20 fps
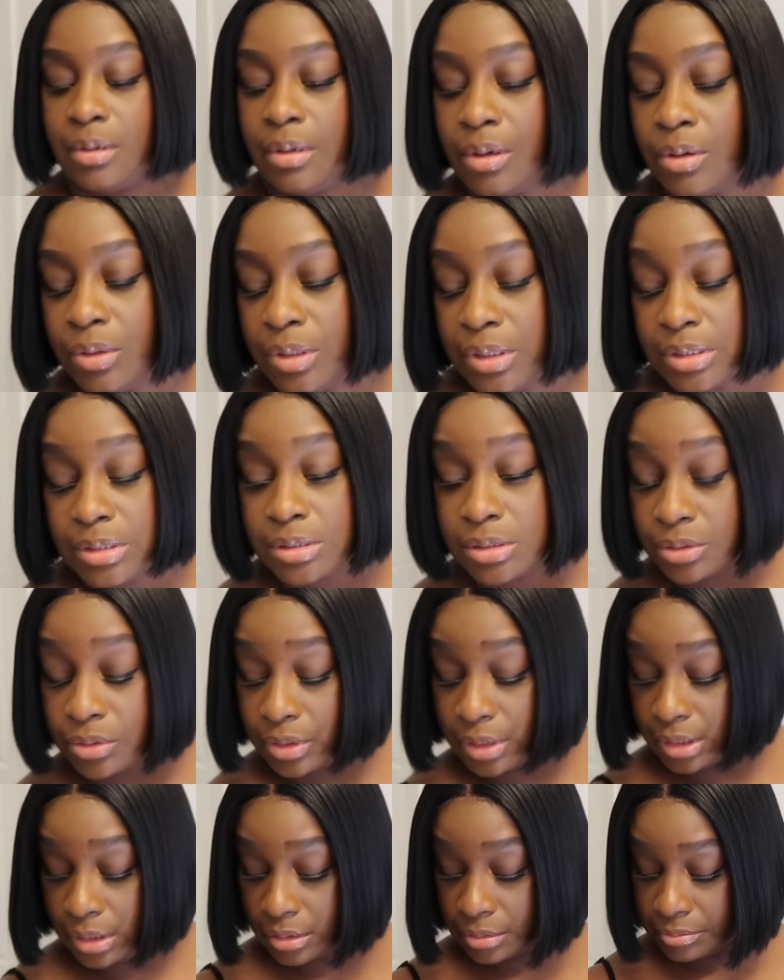on
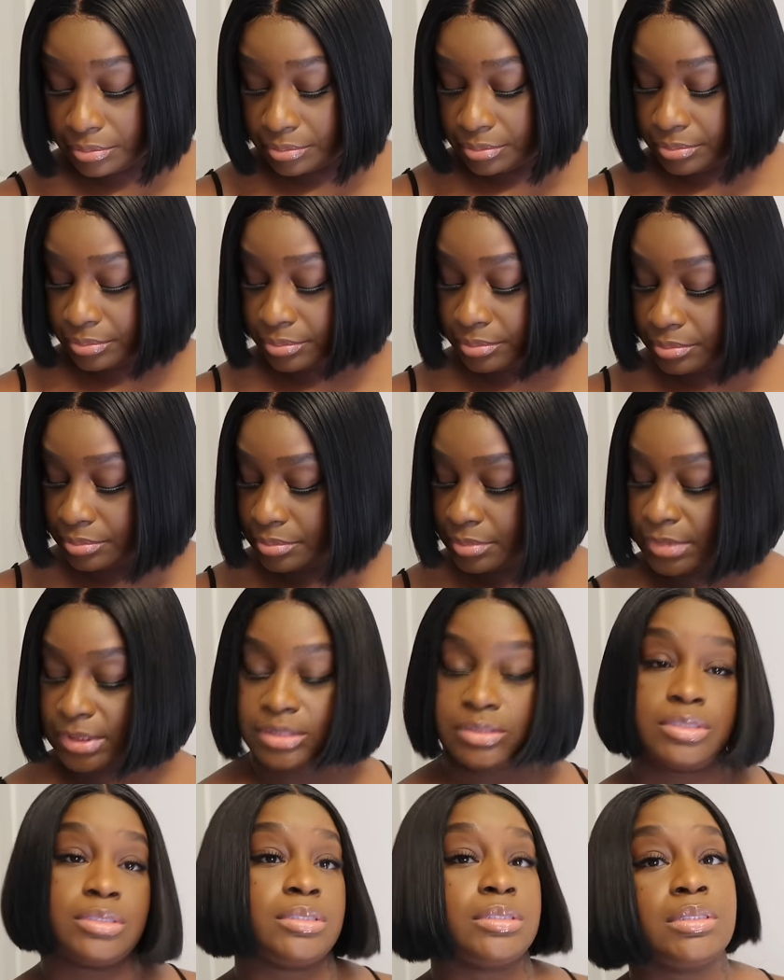Instagram.
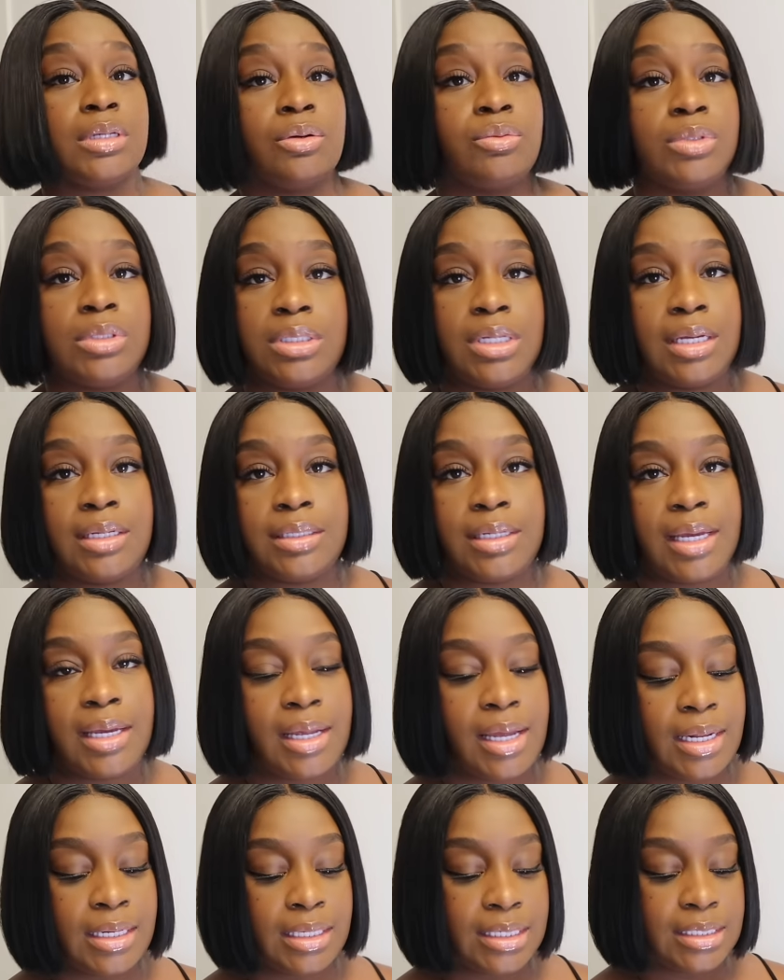It just don't look like
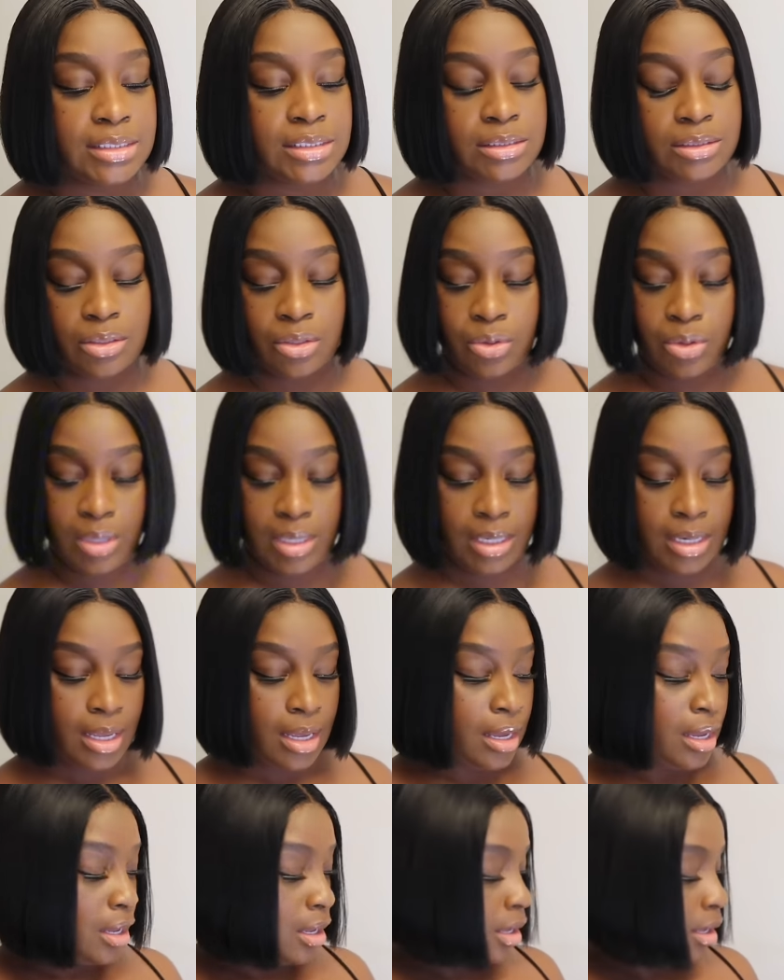that eyelashes on.
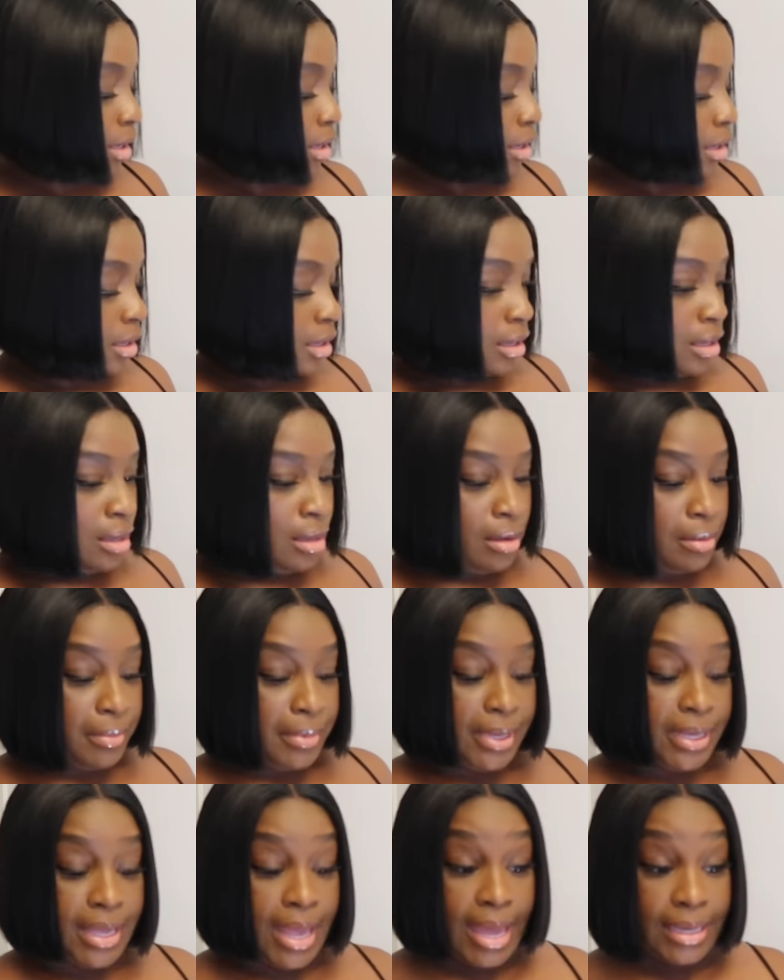
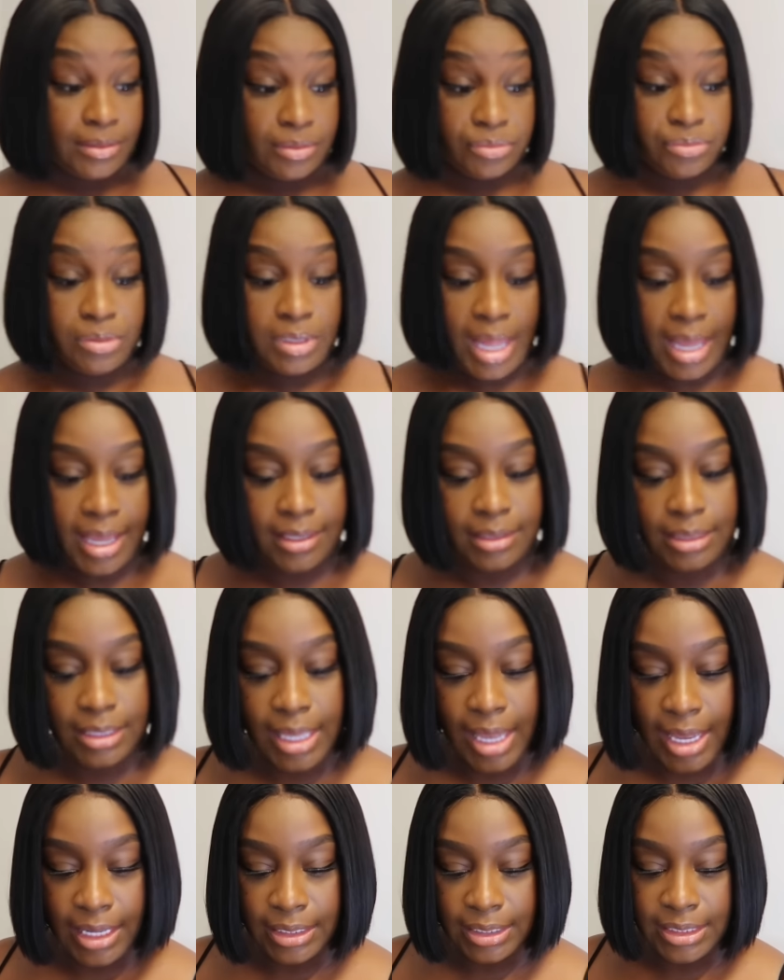But I do like
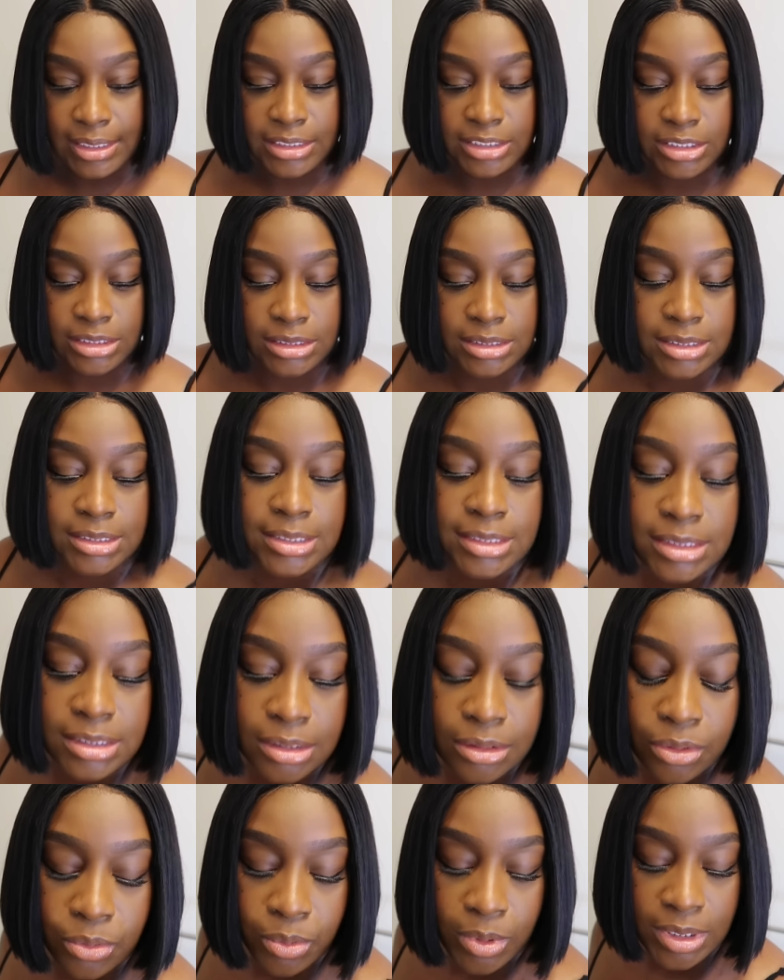the eyelashes. These
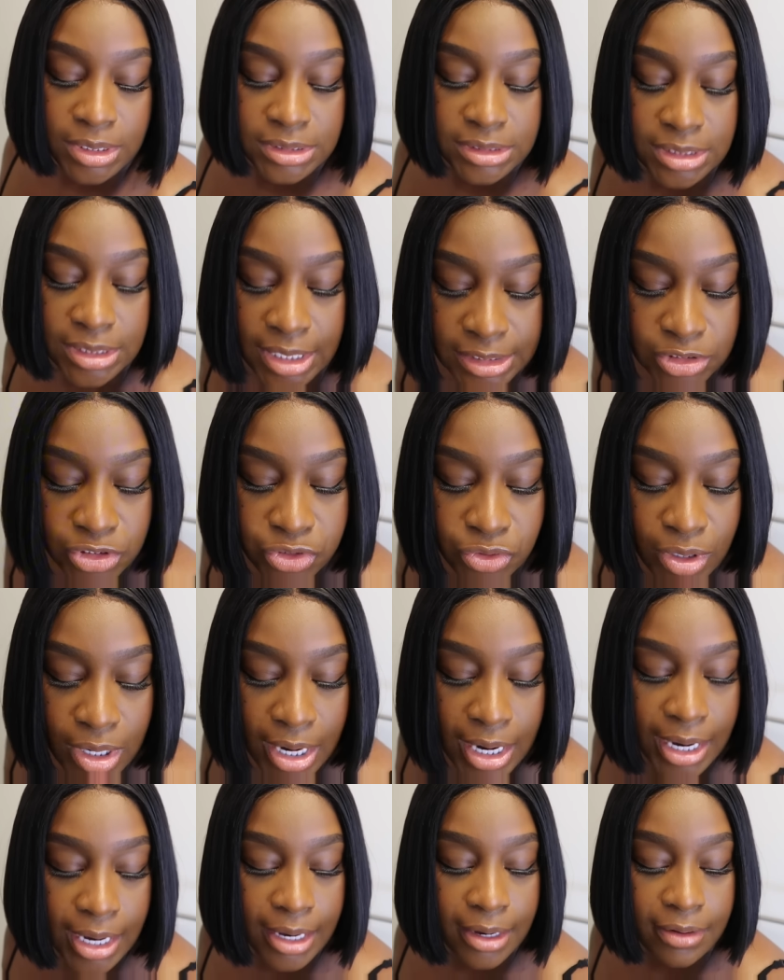are the ones that I
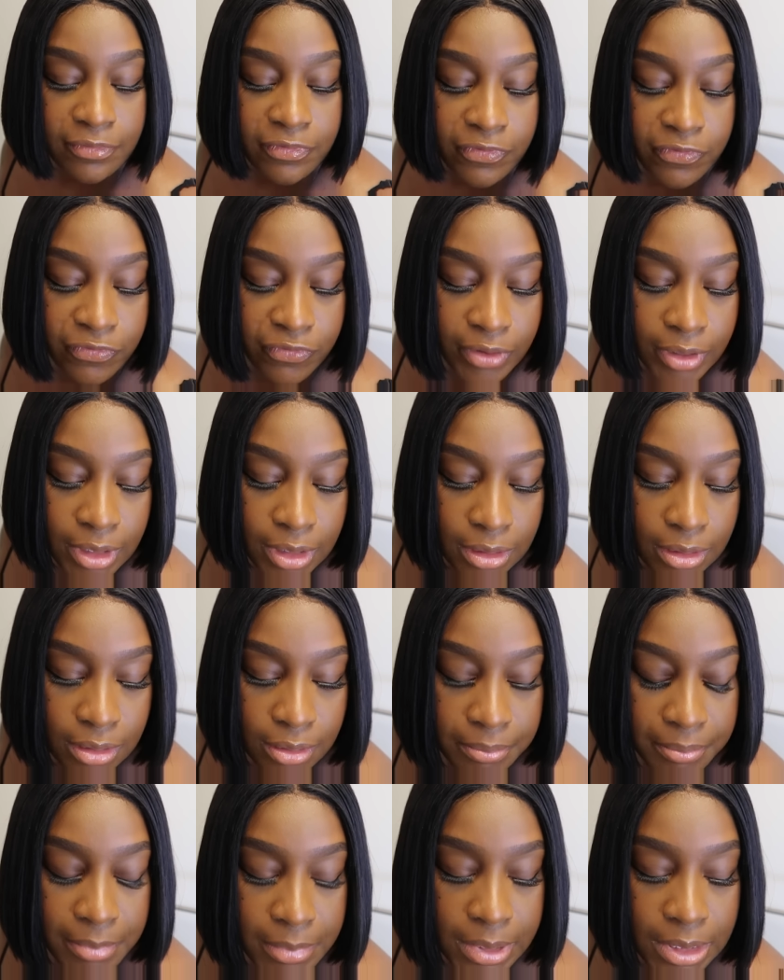tried
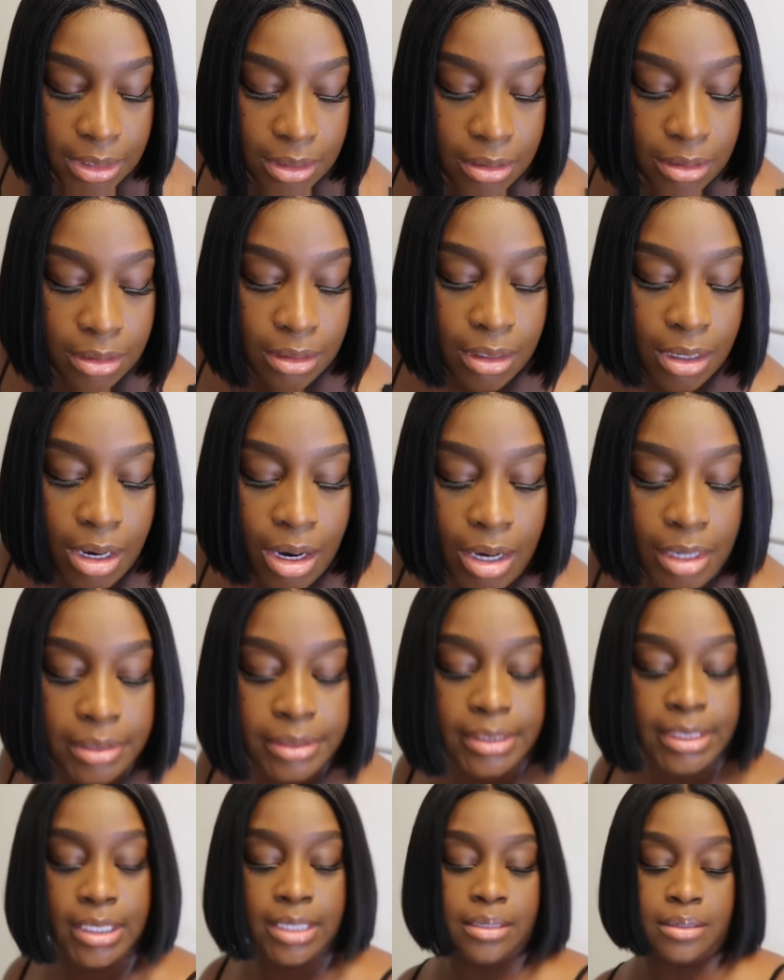from
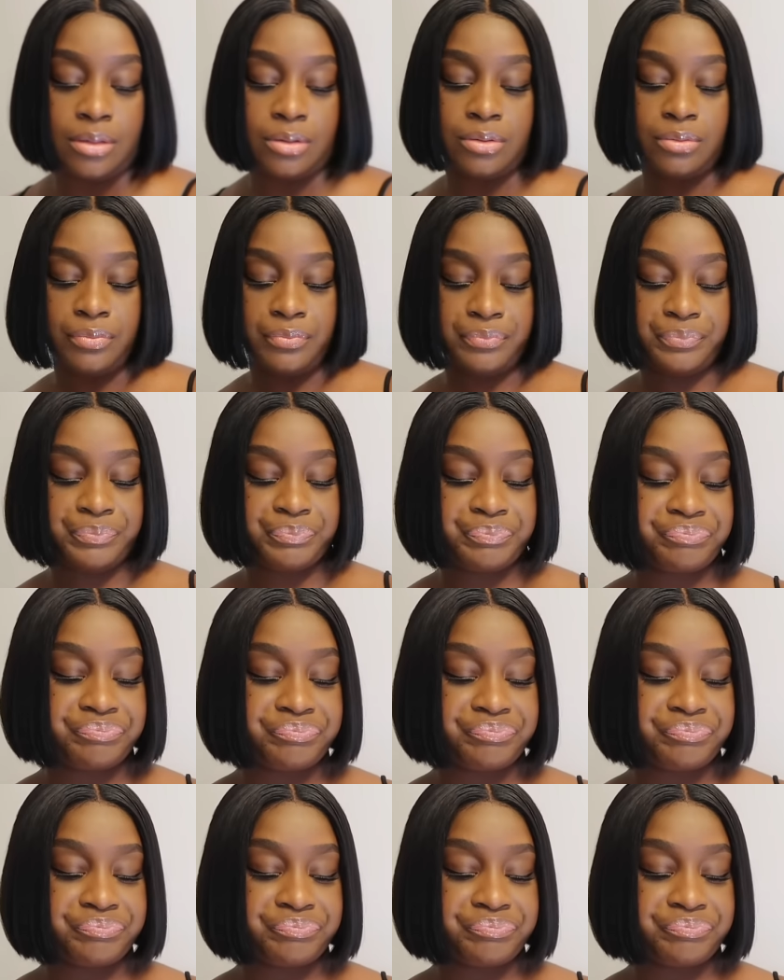Ardell.